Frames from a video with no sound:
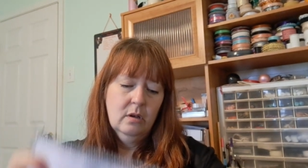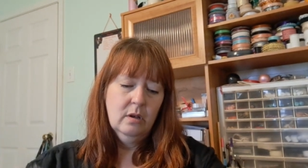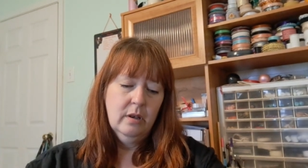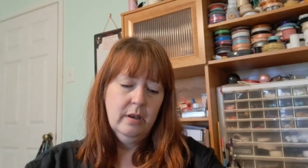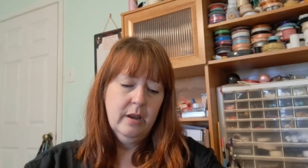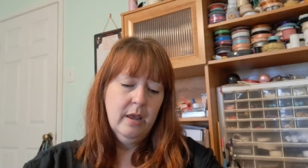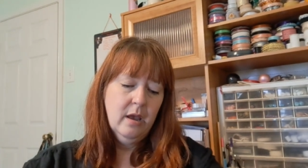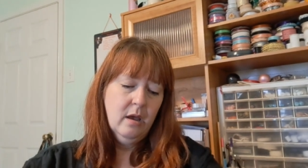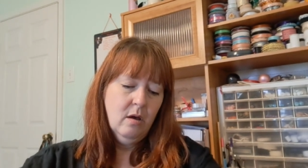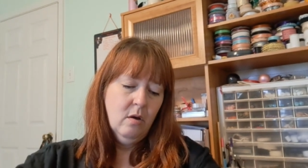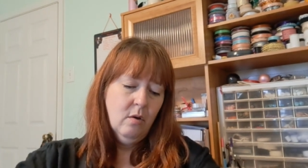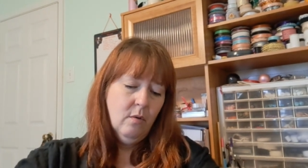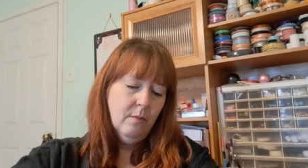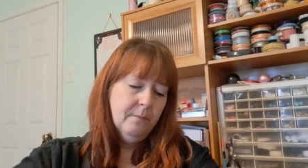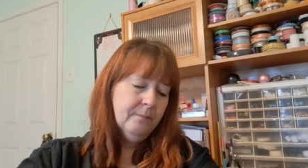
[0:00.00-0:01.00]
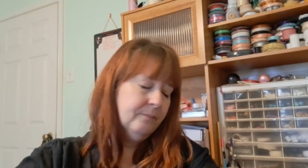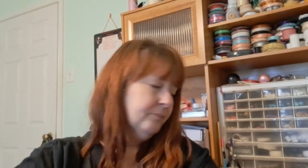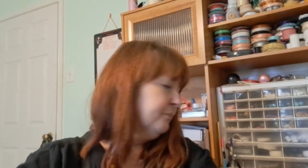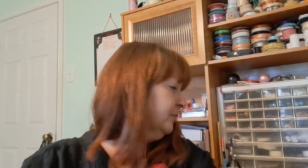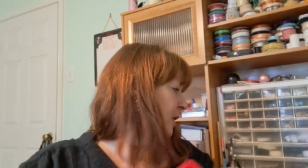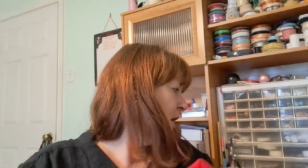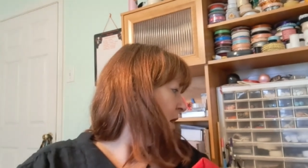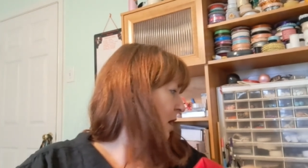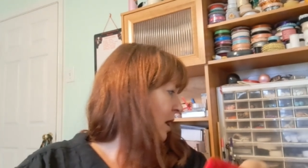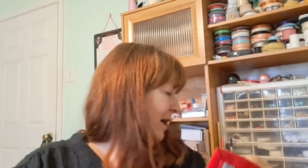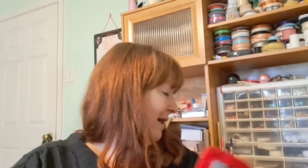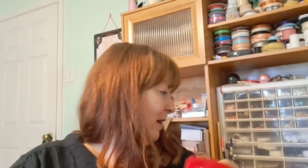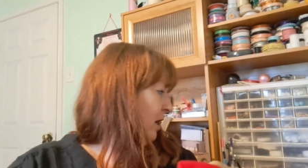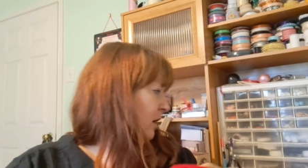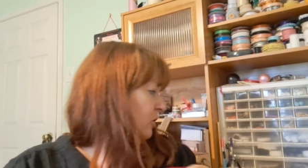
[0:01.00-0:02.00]
Now,
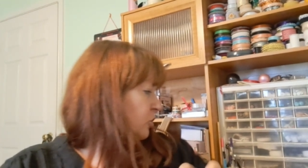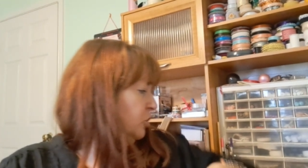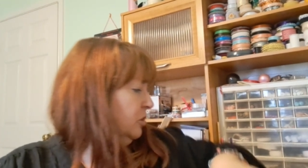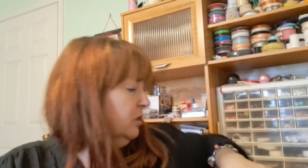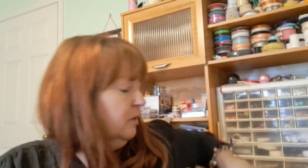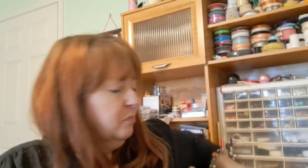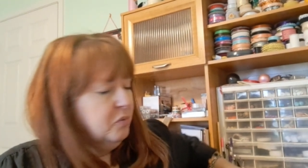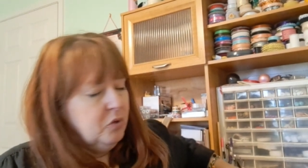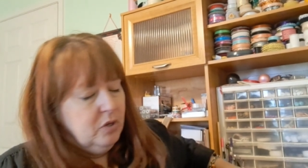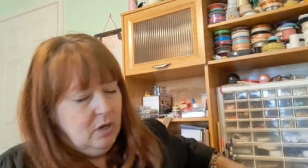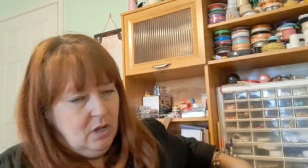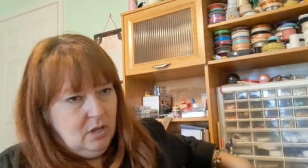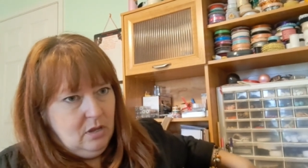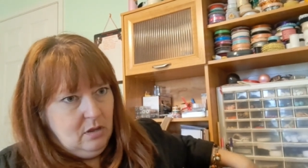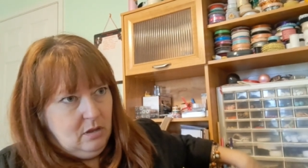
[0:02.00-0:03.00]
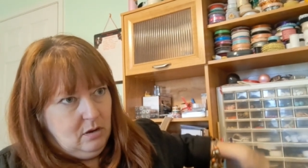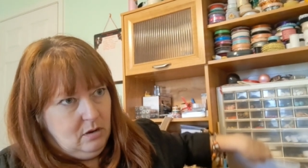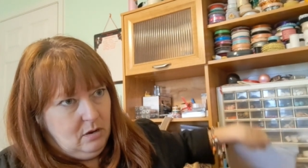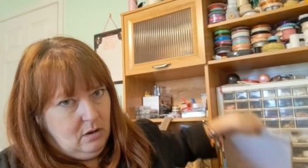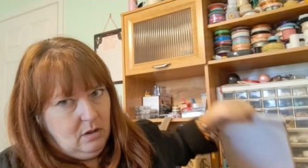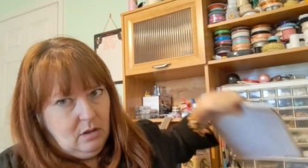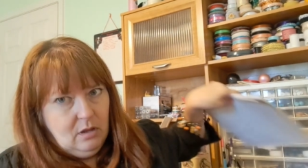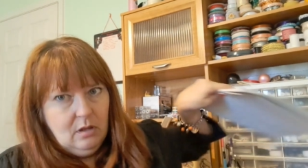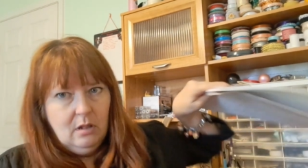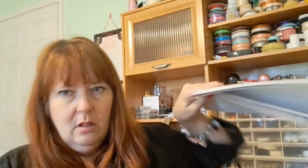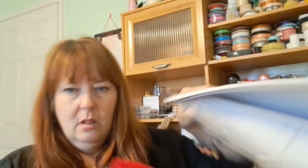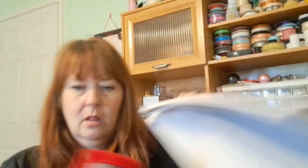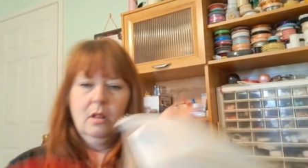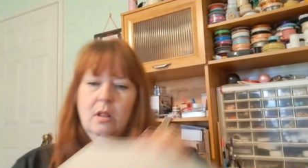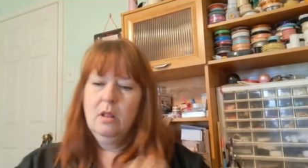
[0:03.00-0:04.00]
I actually put in,
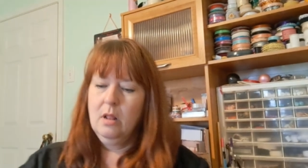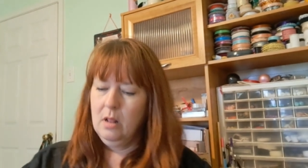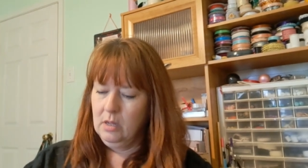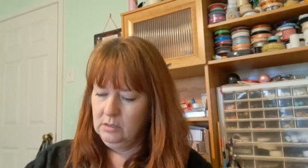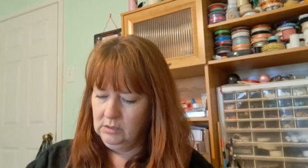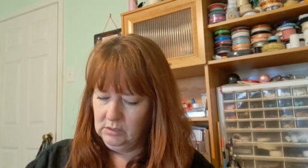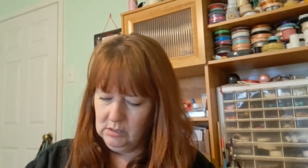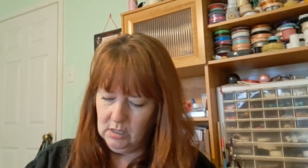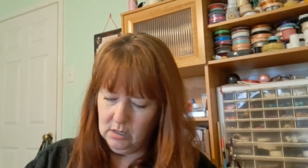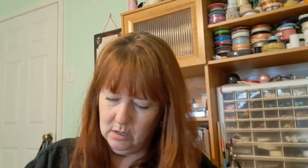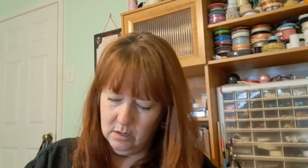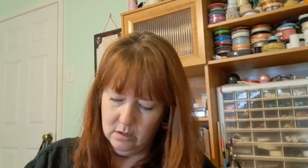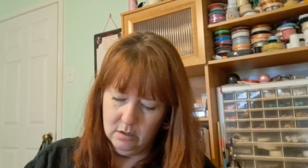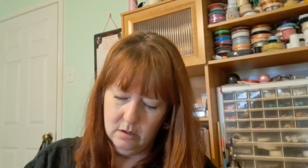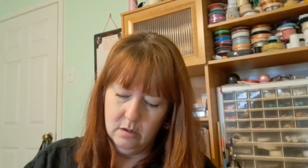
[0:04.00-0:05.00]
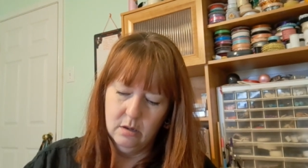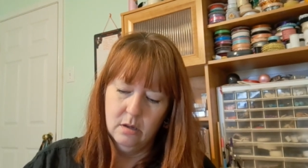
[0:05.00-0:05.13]
let's see,